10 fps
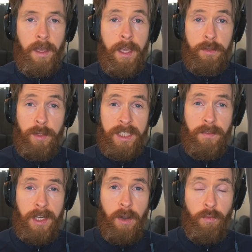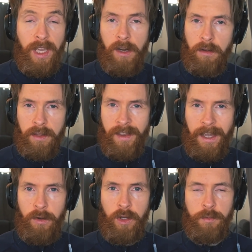In today's video, we are going to
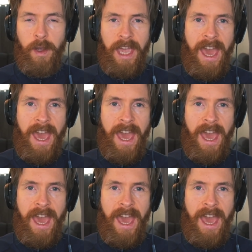take a look at my